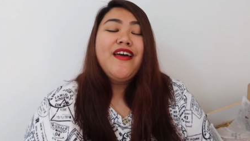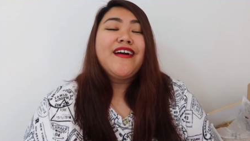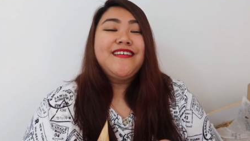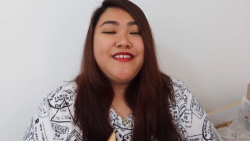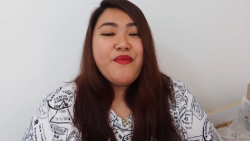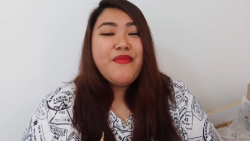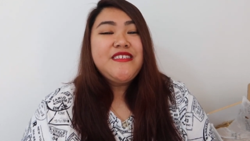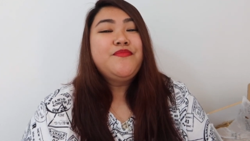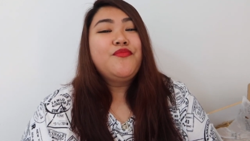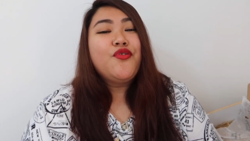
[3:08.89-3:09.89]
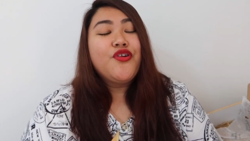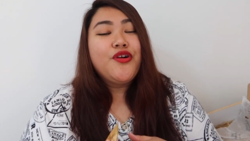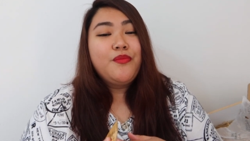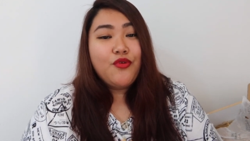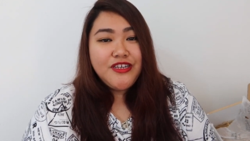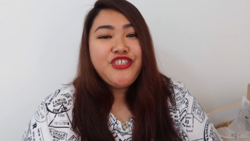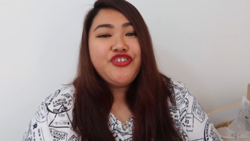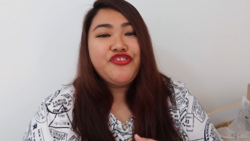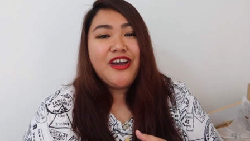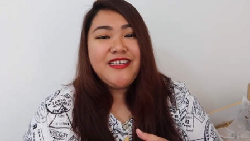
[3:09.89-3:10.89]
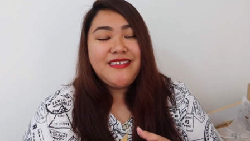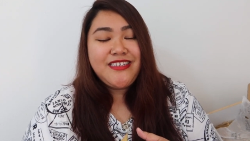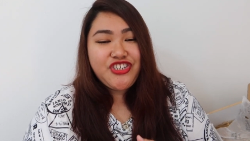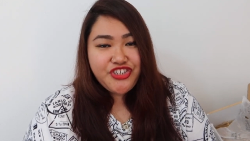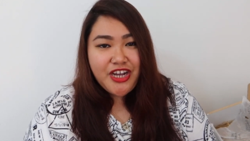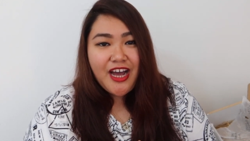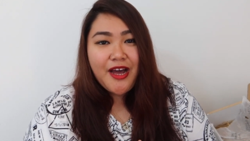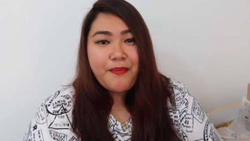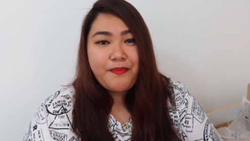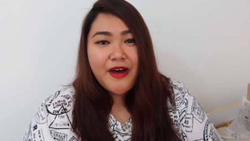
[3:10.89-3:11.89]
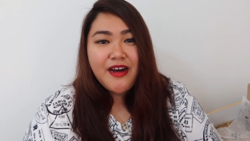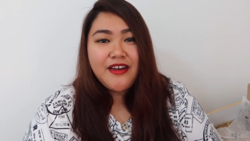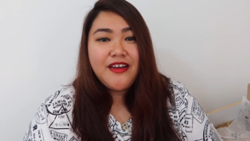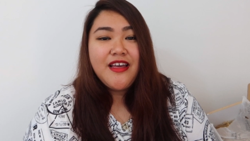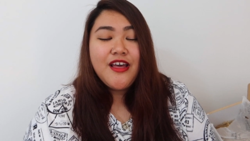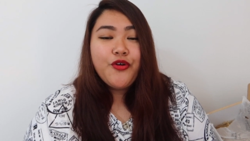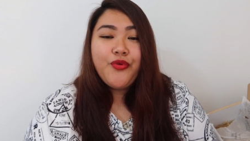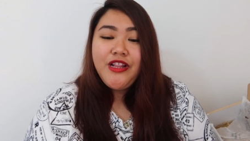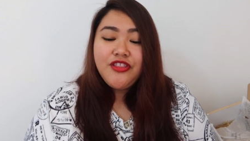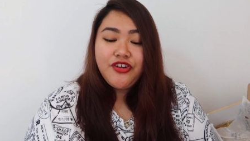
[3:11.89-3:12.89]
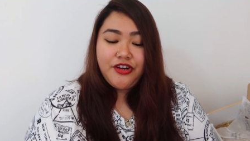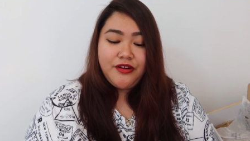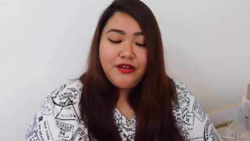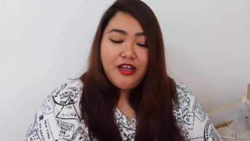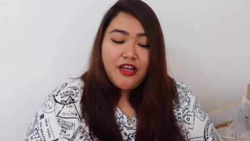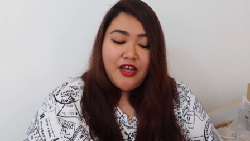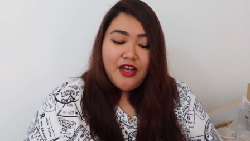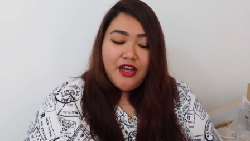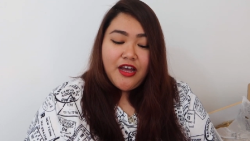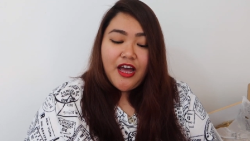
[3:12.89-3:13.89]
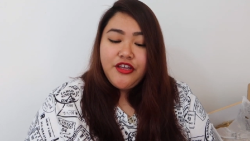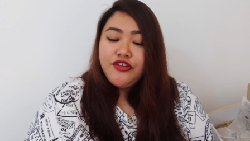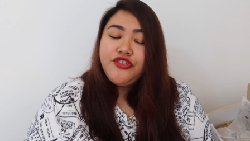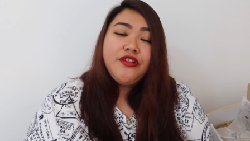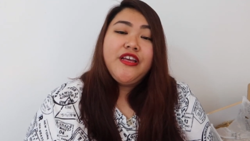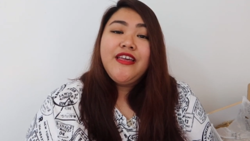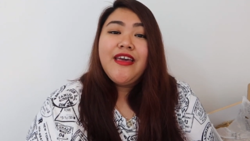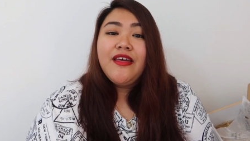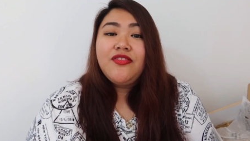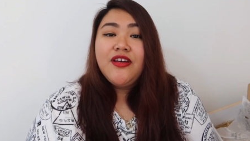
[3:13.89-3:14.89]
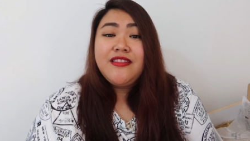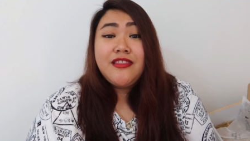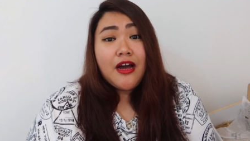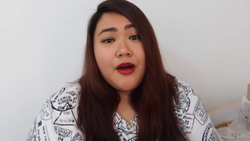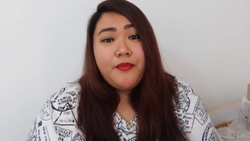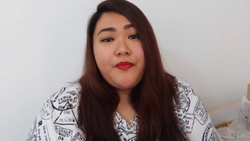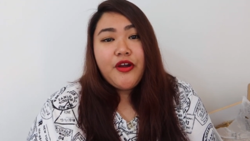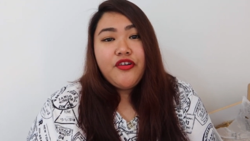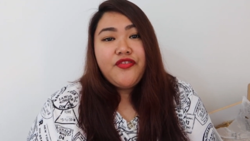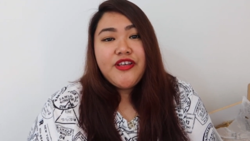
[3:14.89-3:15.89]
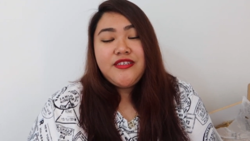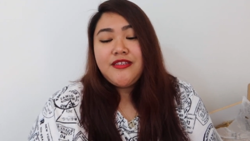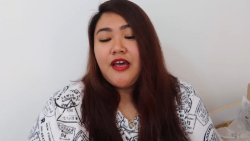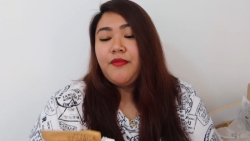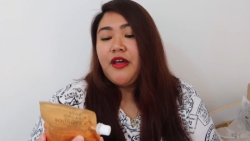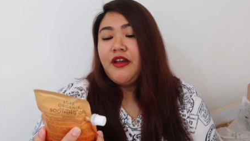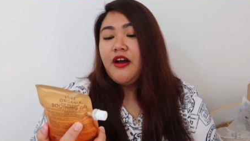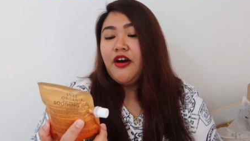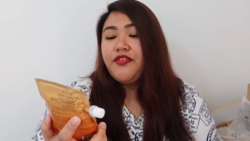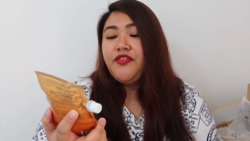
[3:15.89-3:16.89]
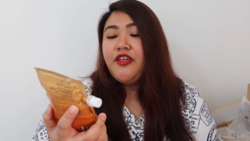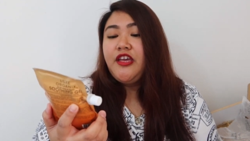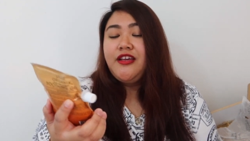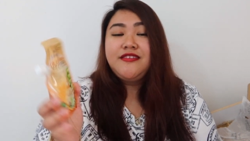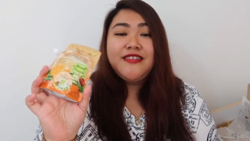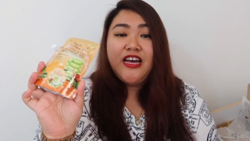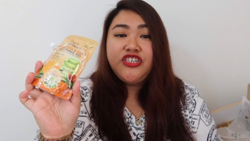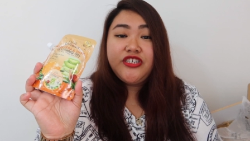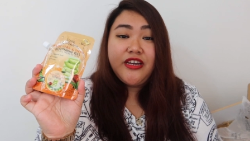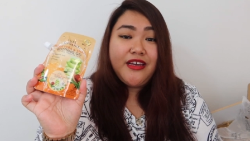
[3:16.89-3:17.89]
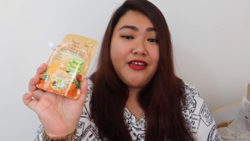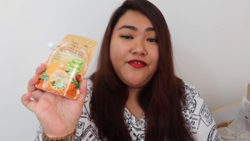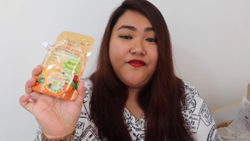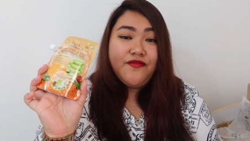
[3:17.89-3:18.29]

Kasi mas more moisturizing siya pag winter. I usually get the tub, pero this time I got the sachet